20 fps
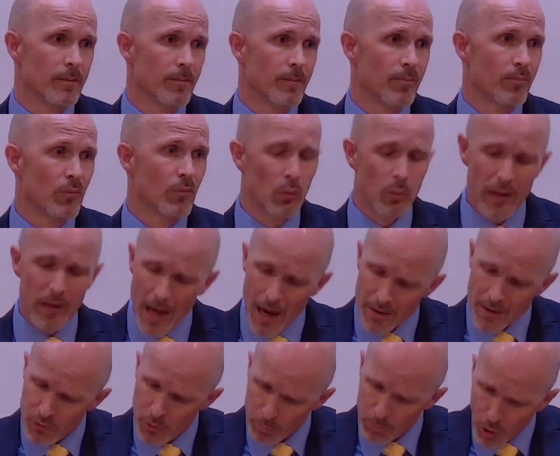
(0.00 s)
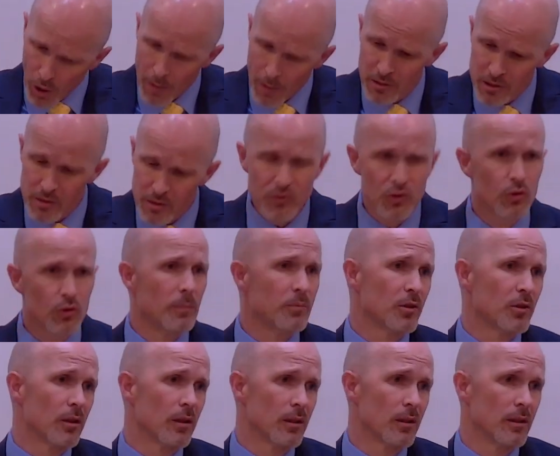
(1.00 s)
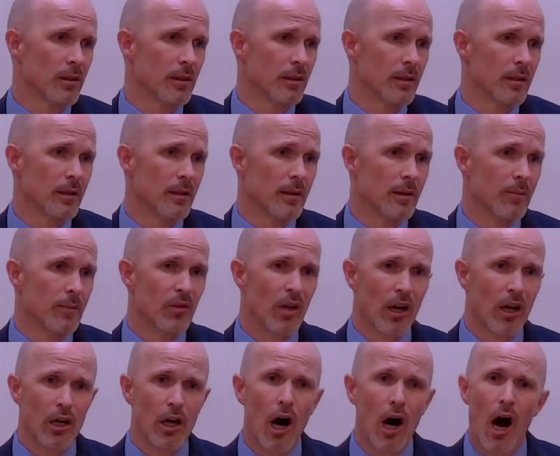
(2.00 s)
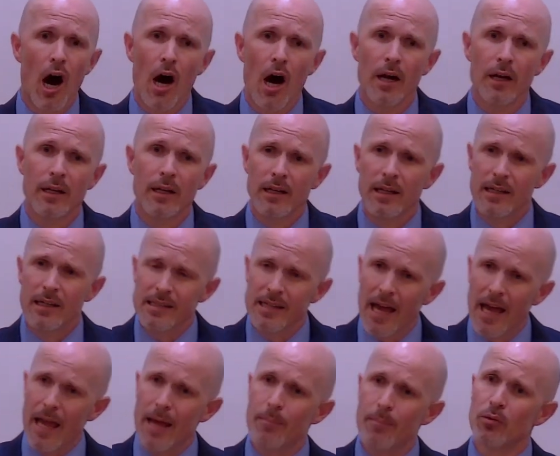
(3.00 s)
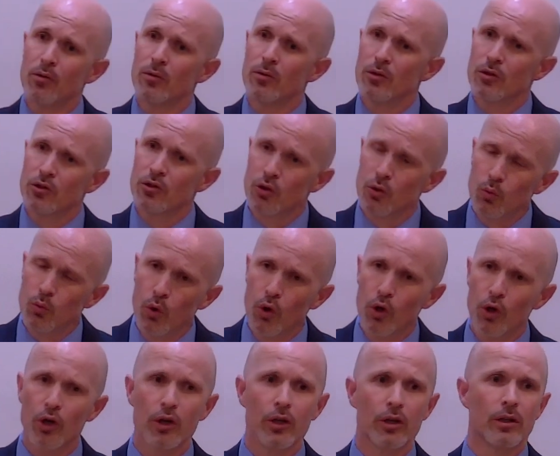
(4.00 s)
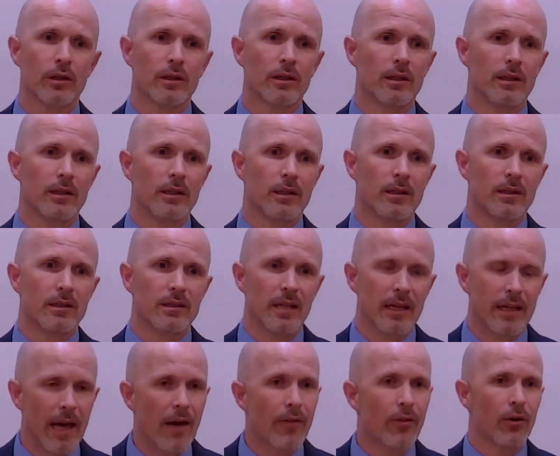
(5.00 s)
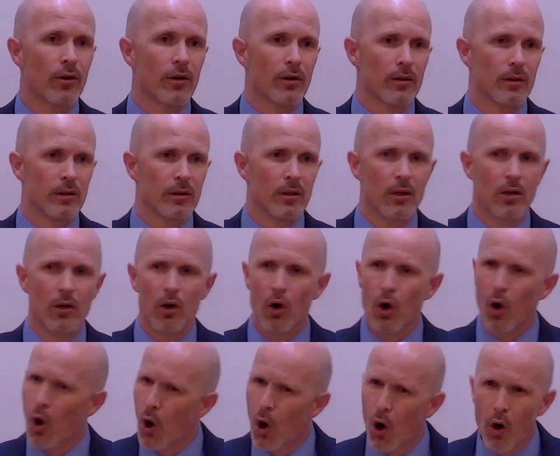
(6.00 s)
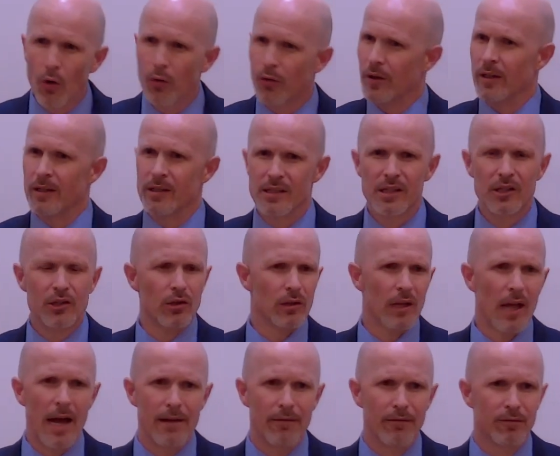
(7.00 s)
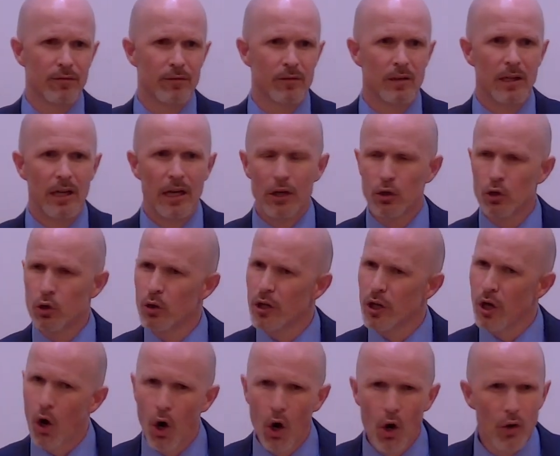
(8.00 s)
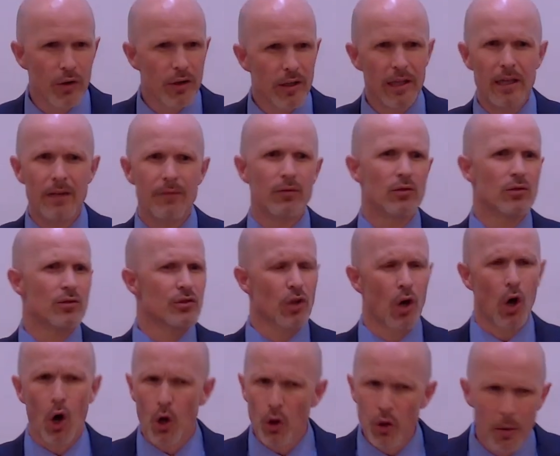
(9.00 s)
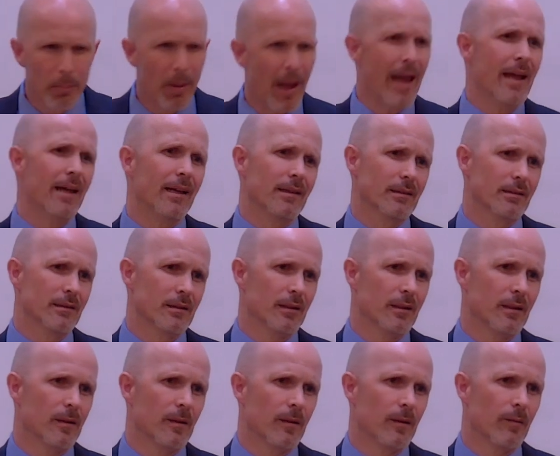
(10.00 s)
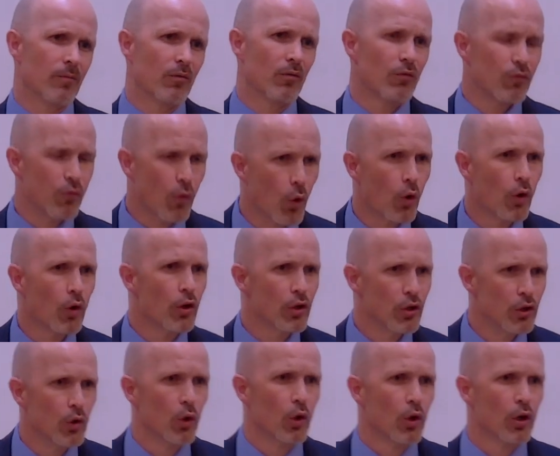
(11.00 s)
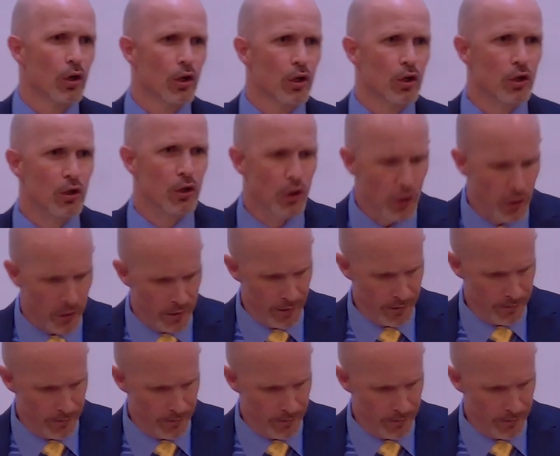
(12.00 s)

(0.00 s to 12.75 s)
But we have the promise of Scripture that God is able to work together all things in your life, including all the evils, all the pain, for your good.